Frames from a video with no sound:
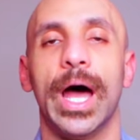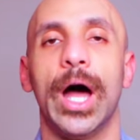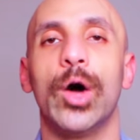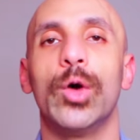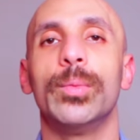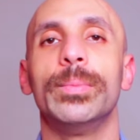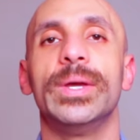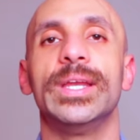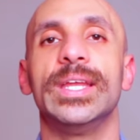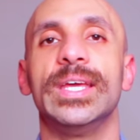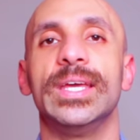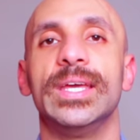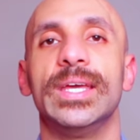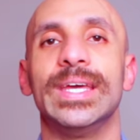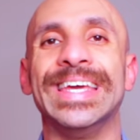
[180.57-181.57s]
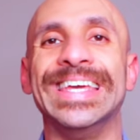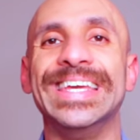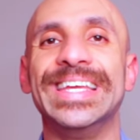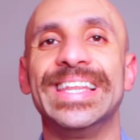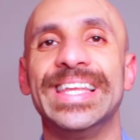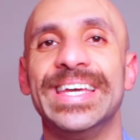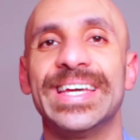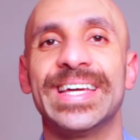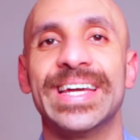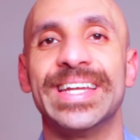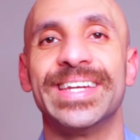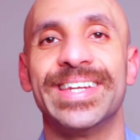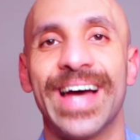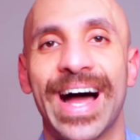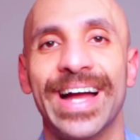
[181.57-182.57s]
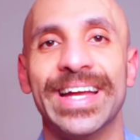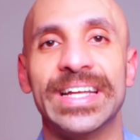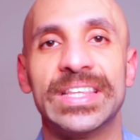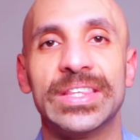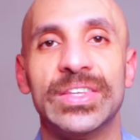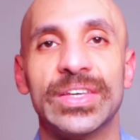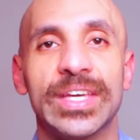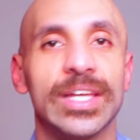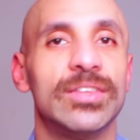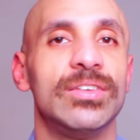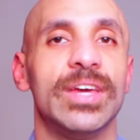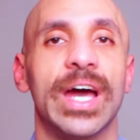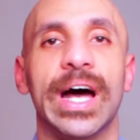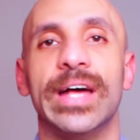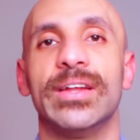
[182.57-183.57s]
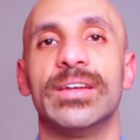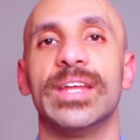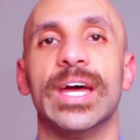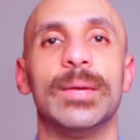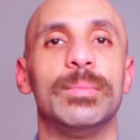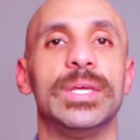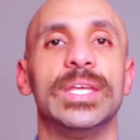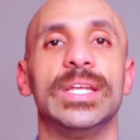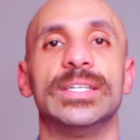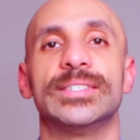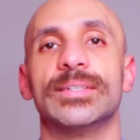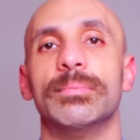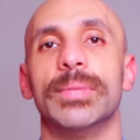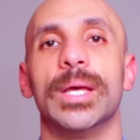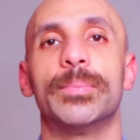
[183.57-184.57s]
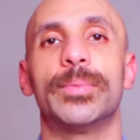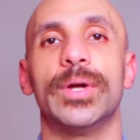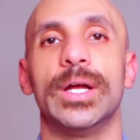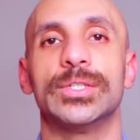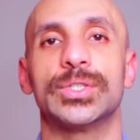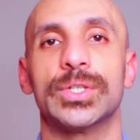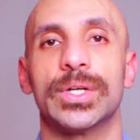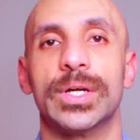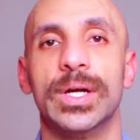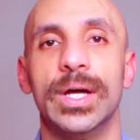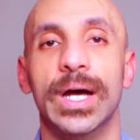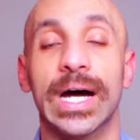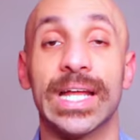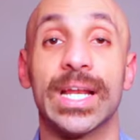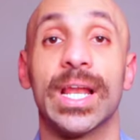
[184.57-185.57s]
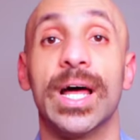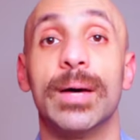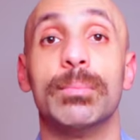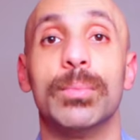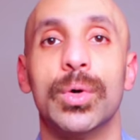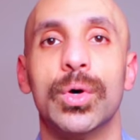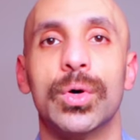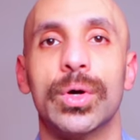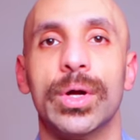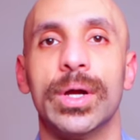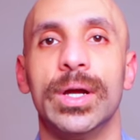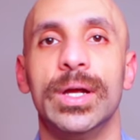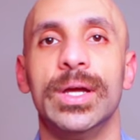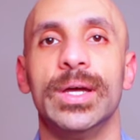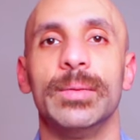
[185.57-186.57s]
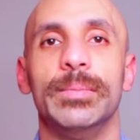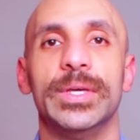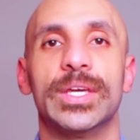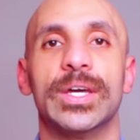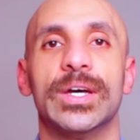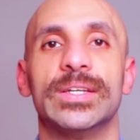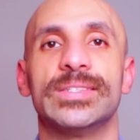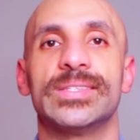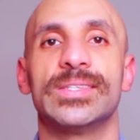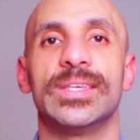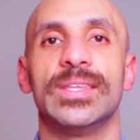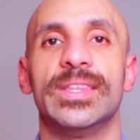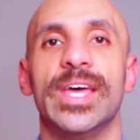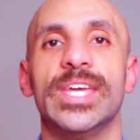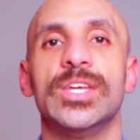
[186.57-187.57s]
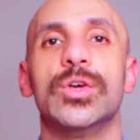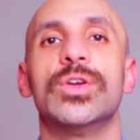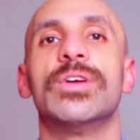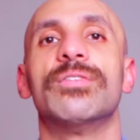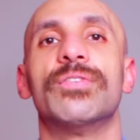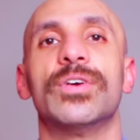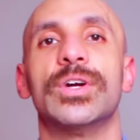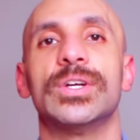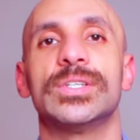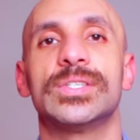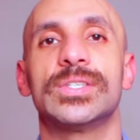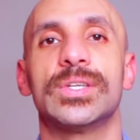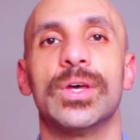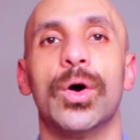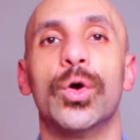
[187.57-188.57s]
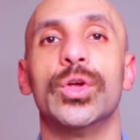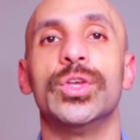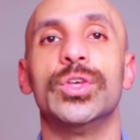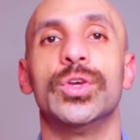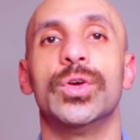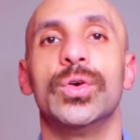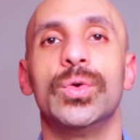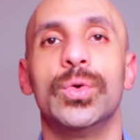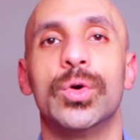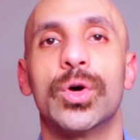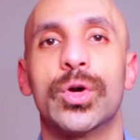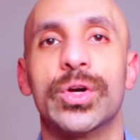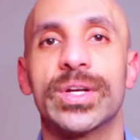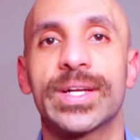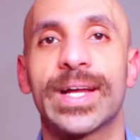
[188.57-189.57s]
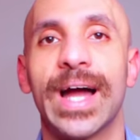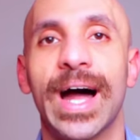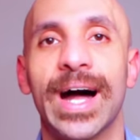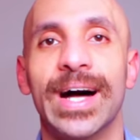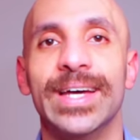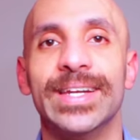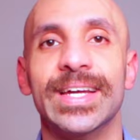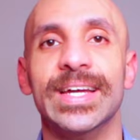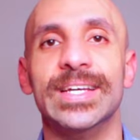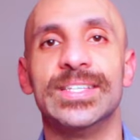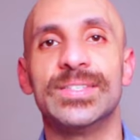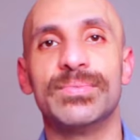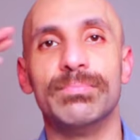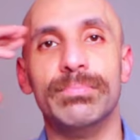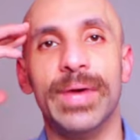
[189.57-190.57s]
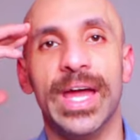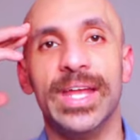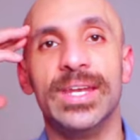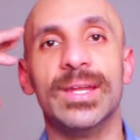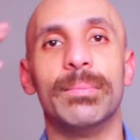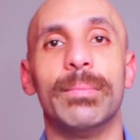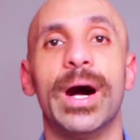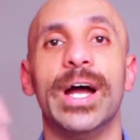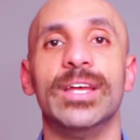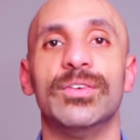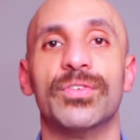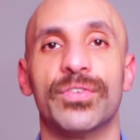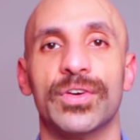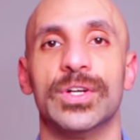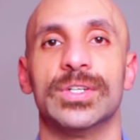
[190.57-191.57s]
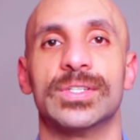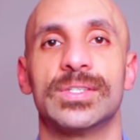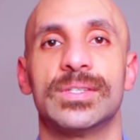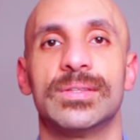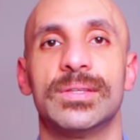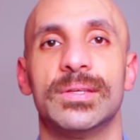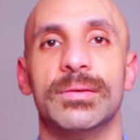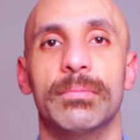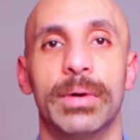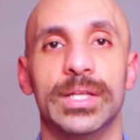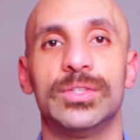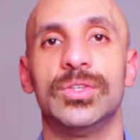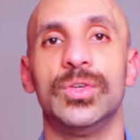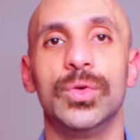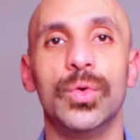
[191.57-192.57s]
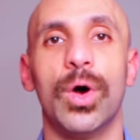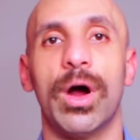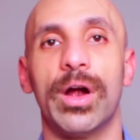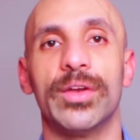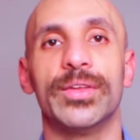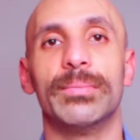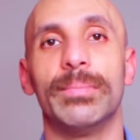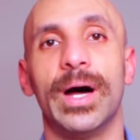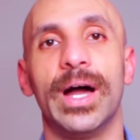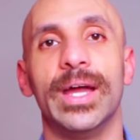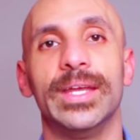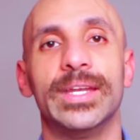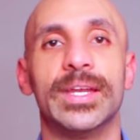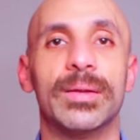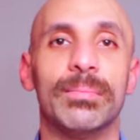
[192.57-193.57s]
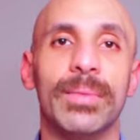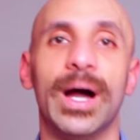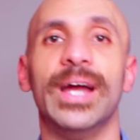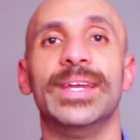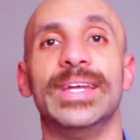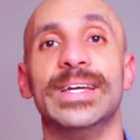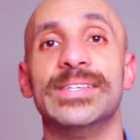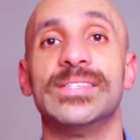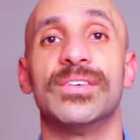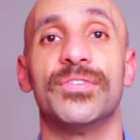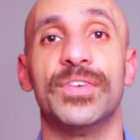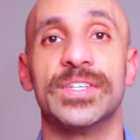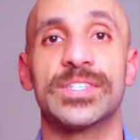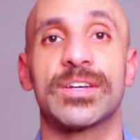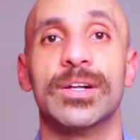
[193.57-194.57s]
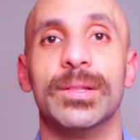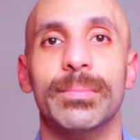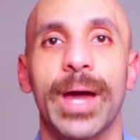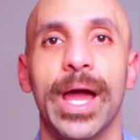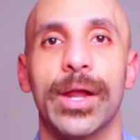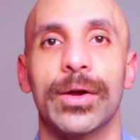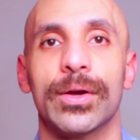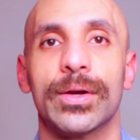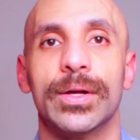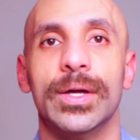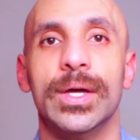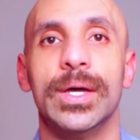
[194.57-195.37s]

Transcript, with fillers: How many healing diet to get you out of diabetes and blood pressure and a lot more because the universe or you or God is in the mind first, but you are the mind and the mind is the physical matter.